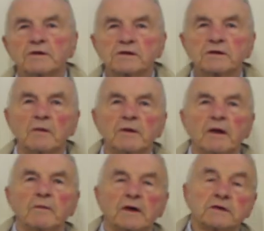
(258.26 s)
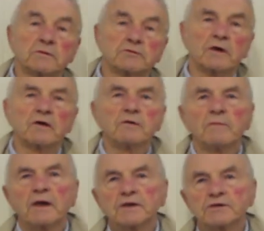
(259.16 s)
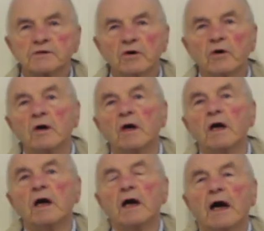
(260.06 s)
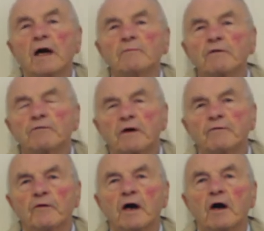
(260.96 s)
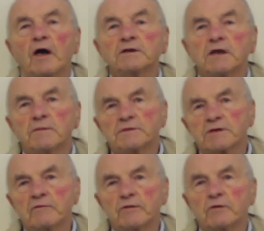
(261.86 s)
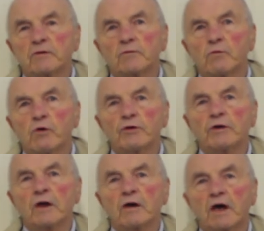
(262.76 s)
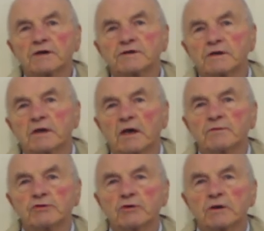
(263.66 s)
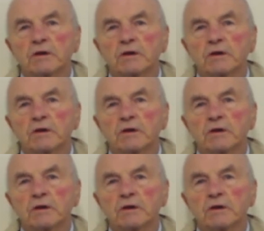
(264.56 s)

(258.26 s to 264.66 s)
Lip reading: to this campaign because I was reared in Ballinasloe, and my, all teams that ever won or lost came through